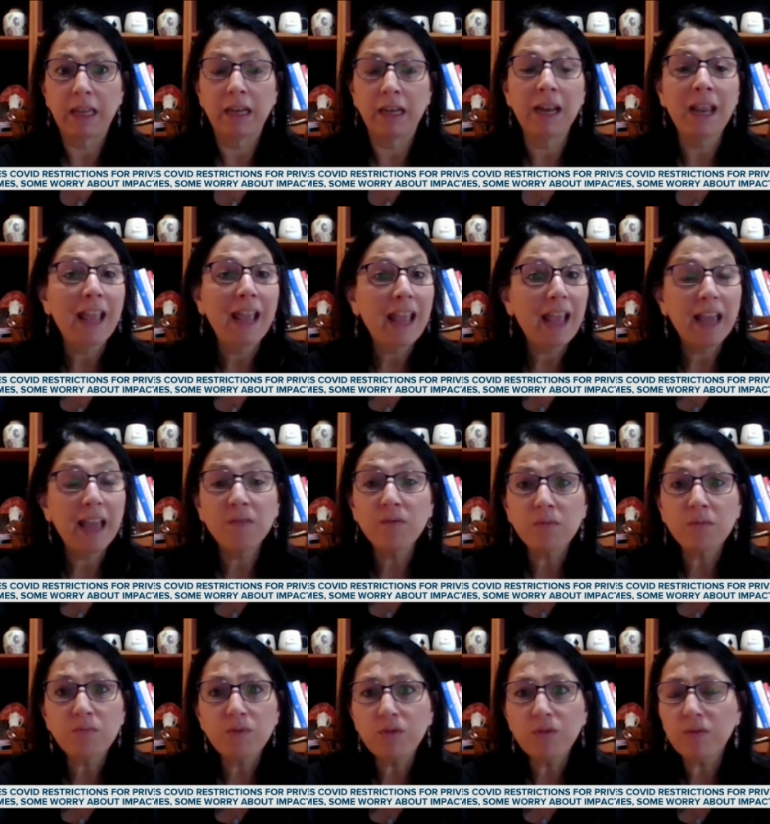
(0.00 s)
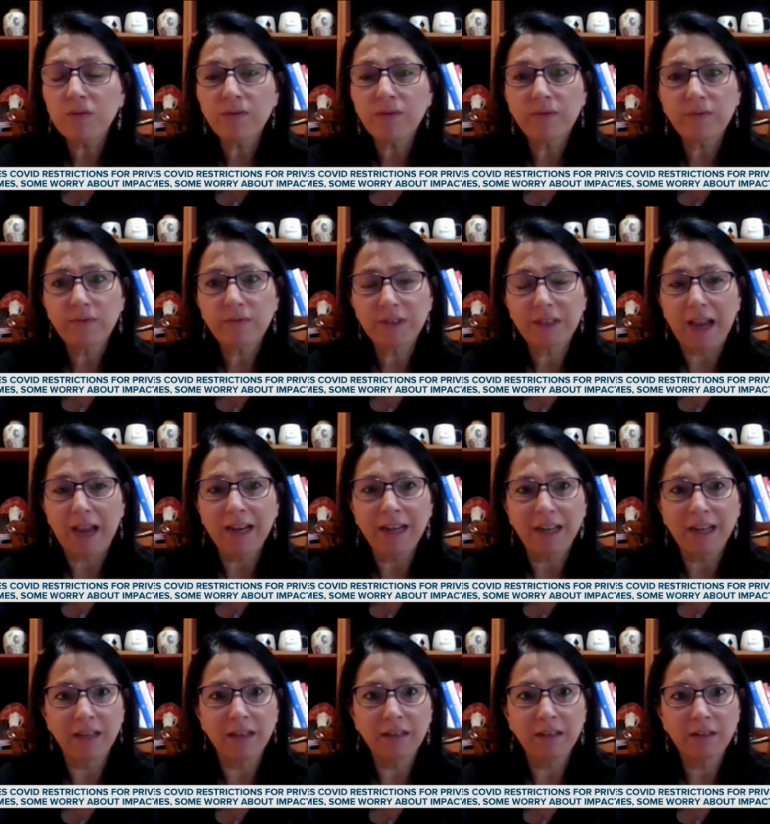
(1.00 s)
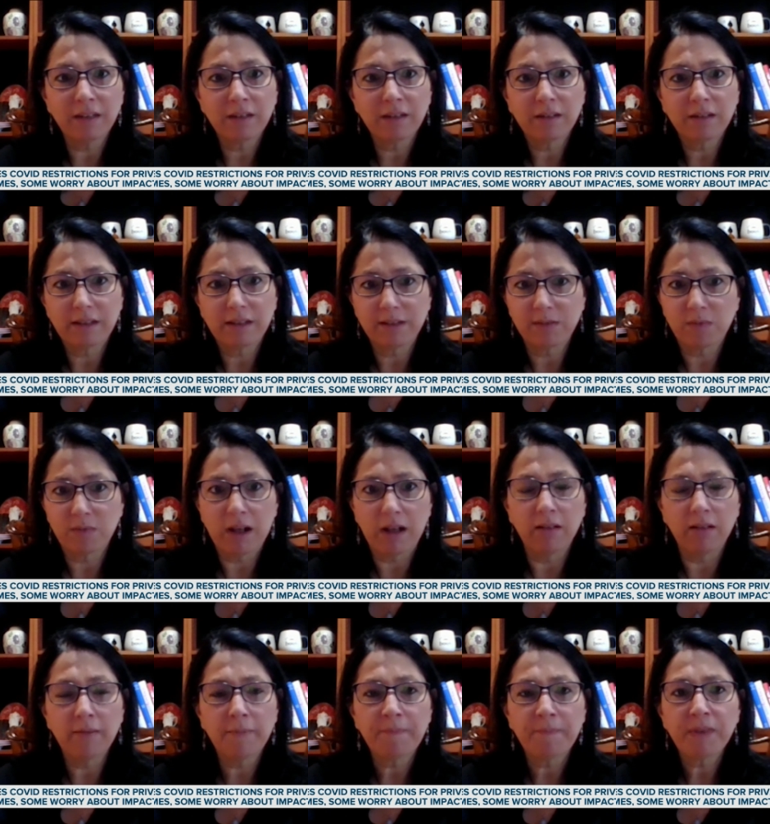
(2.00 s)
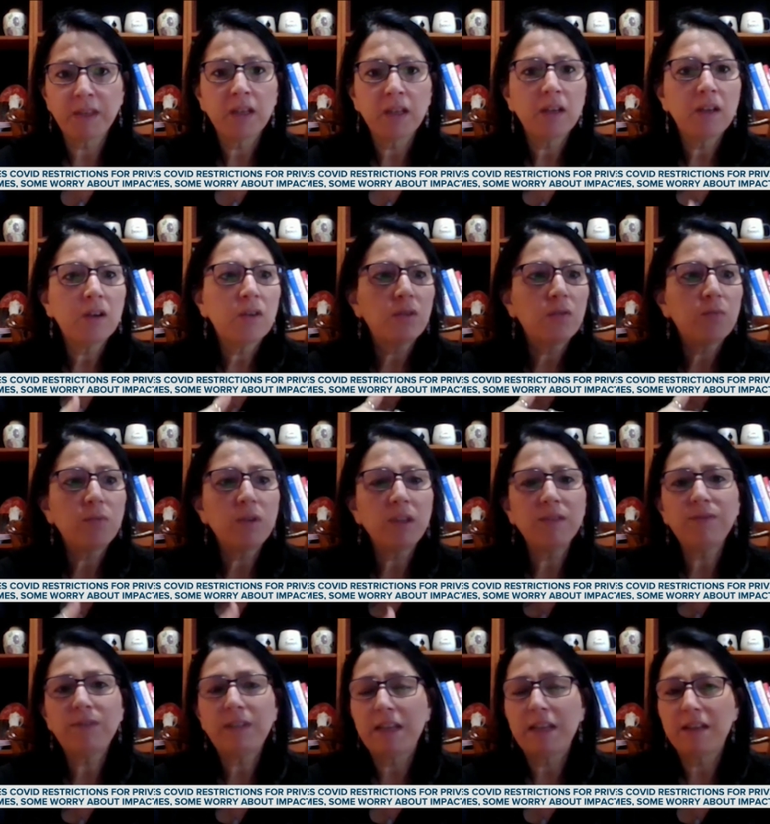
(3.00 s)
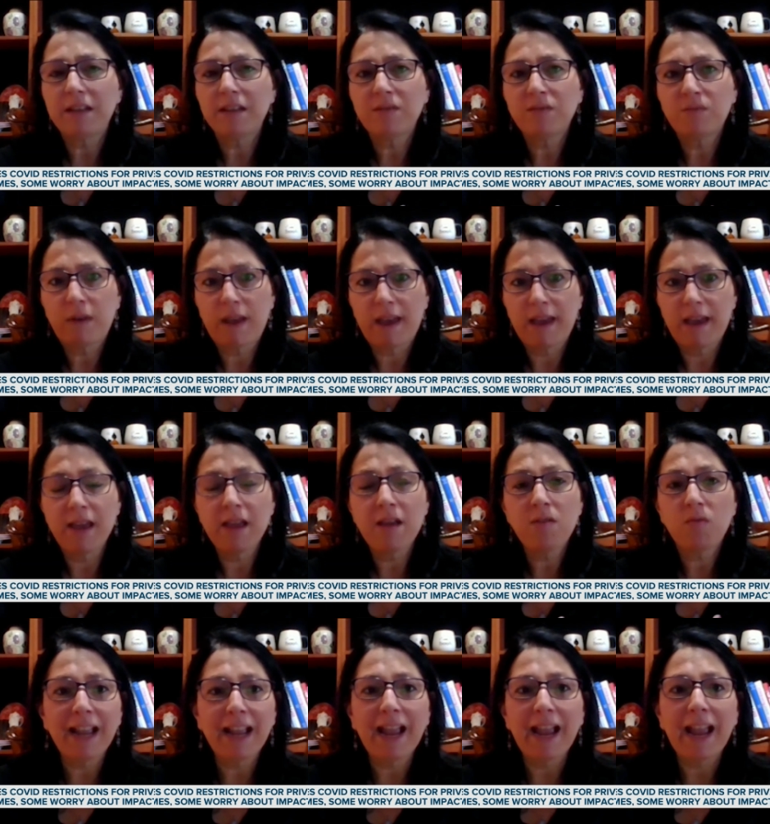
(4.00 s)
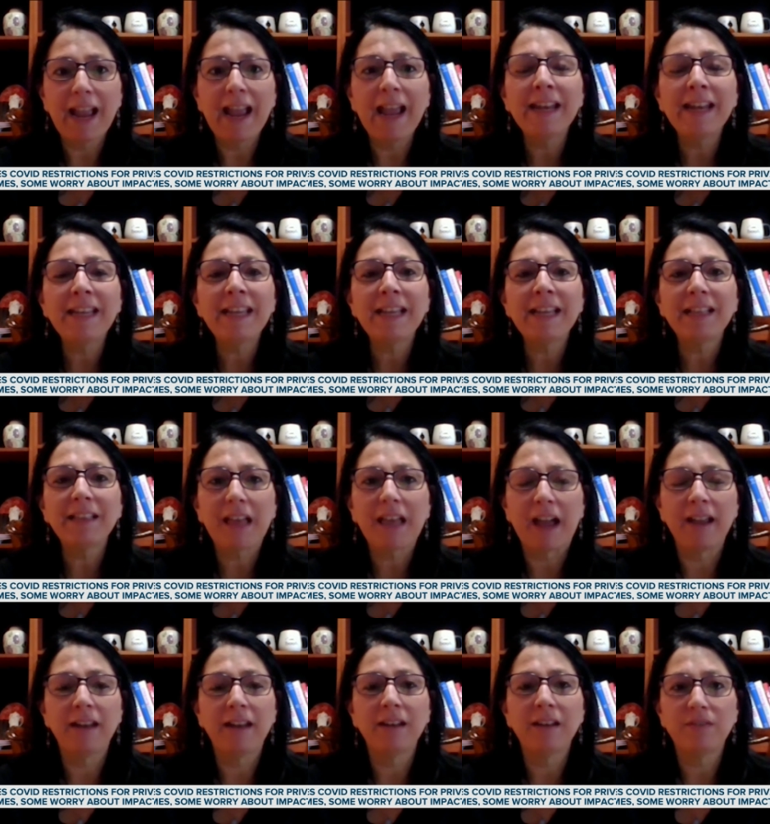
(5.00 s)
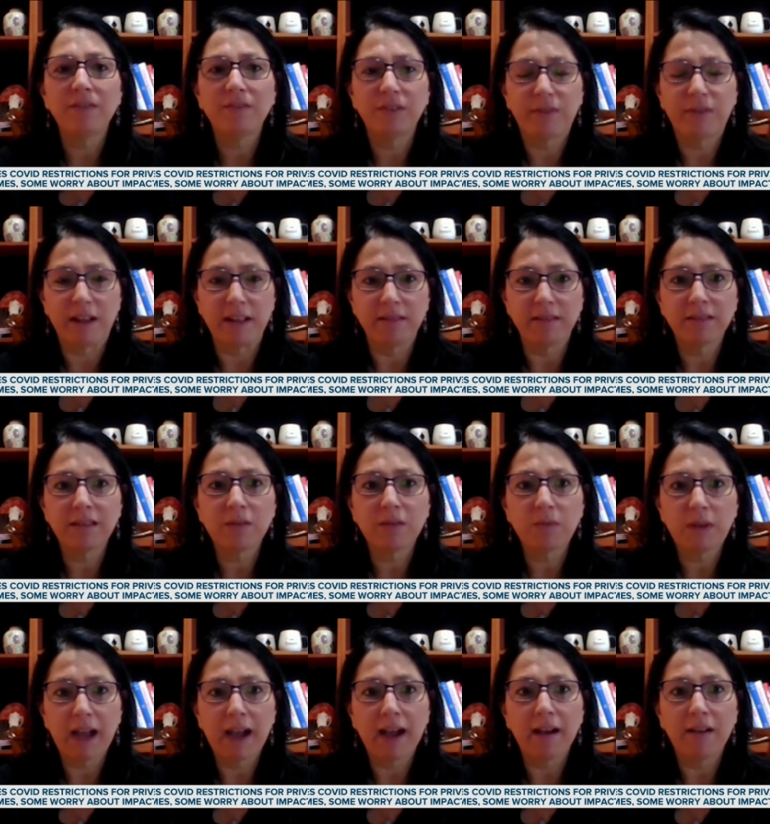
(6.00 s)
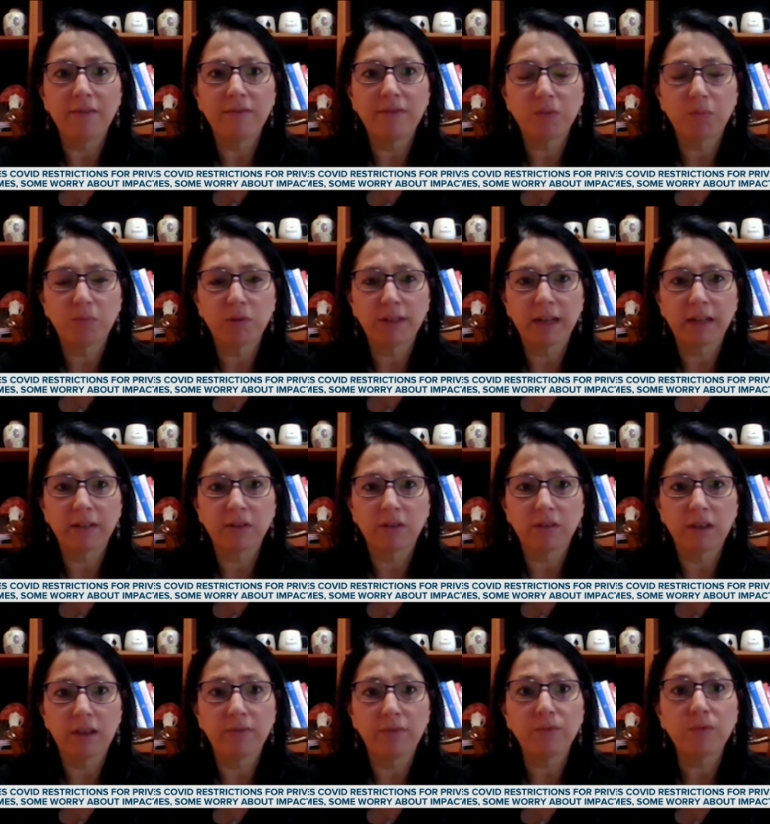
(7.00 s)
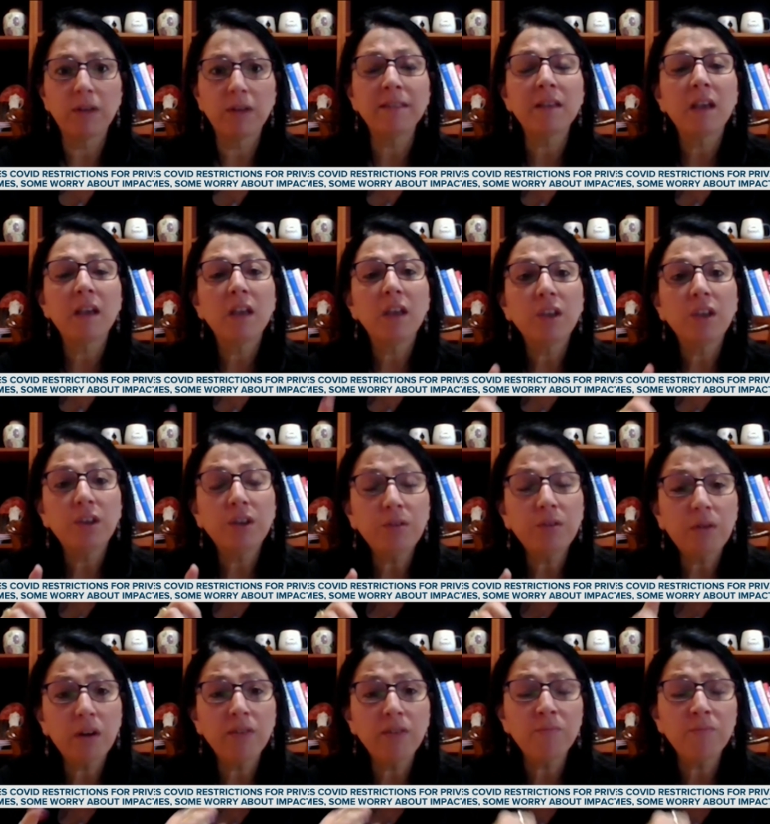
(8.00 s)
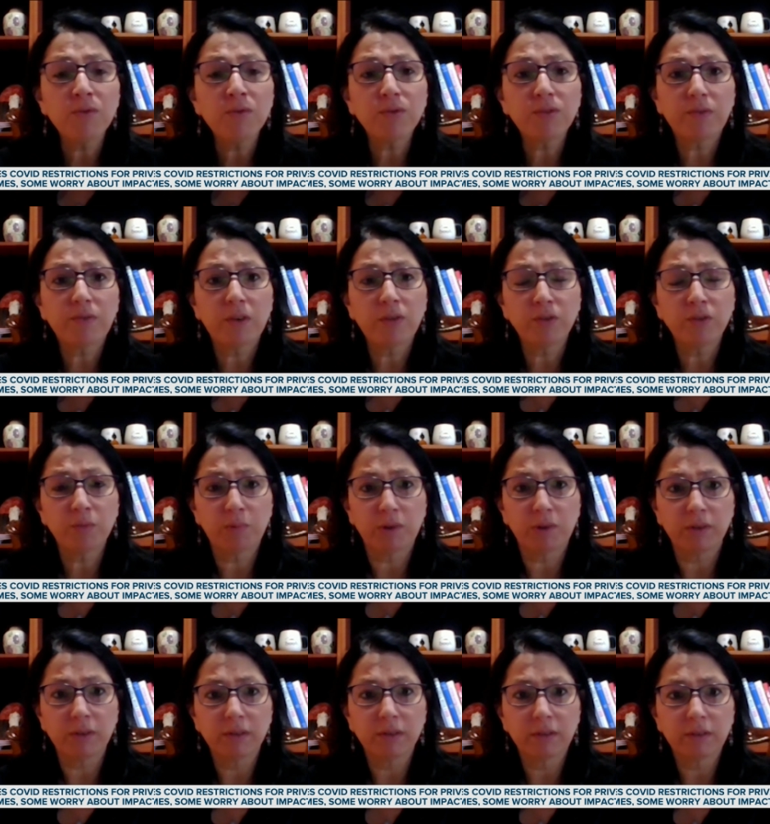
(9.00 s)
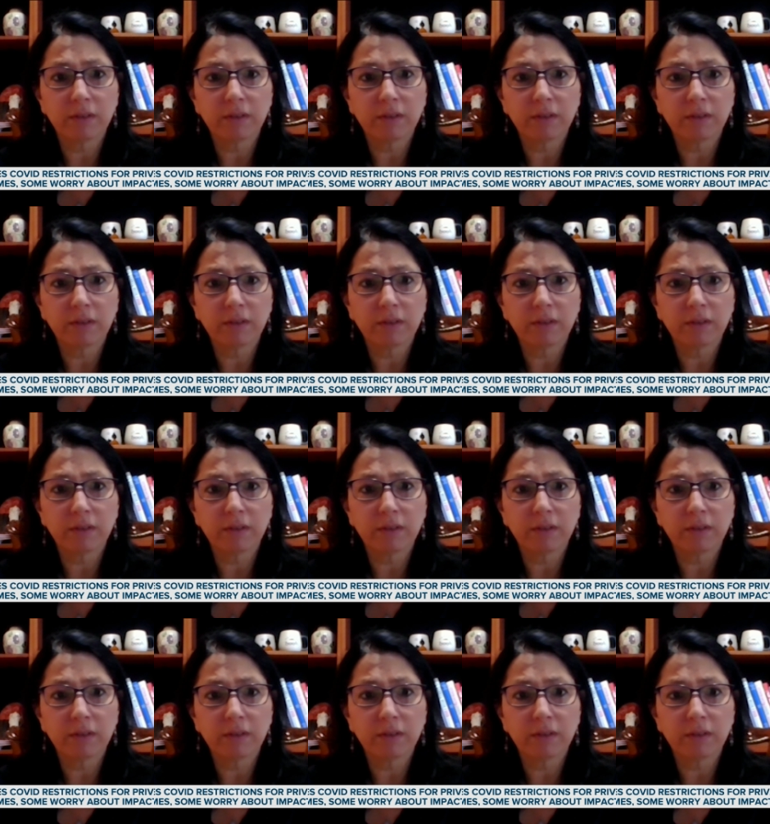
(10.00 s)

in and remove sign in as well. We've taken away any line of defense that we have to protect our loved ones who are the most vulnerable.